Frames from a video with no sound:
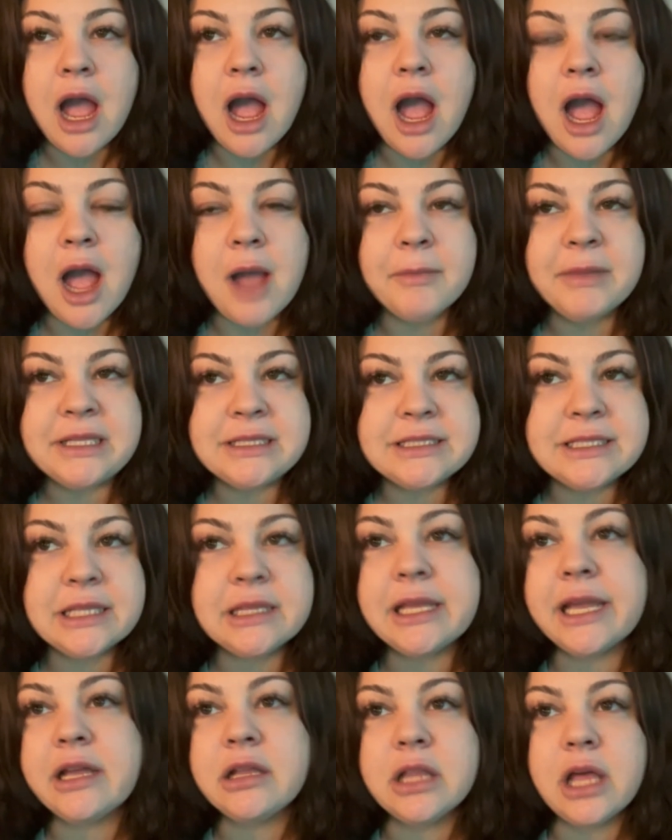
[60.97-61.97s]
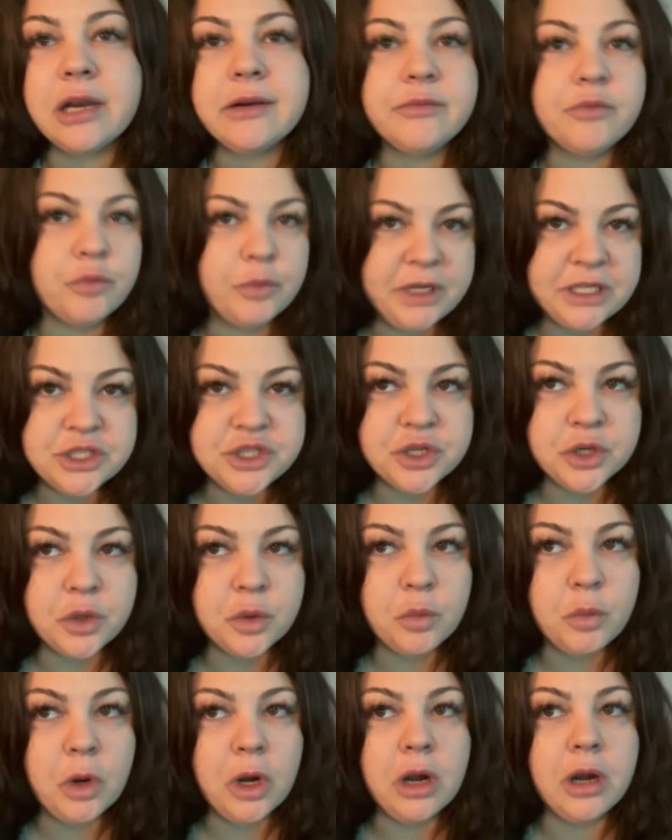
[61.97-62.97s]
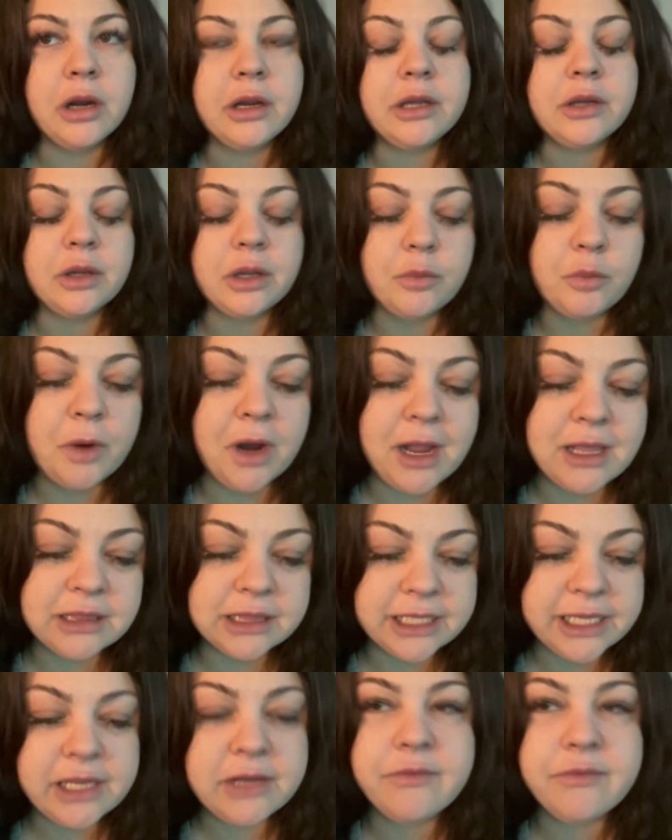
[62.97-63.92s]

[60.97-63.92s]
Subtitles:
and did like a lot of regional work where I live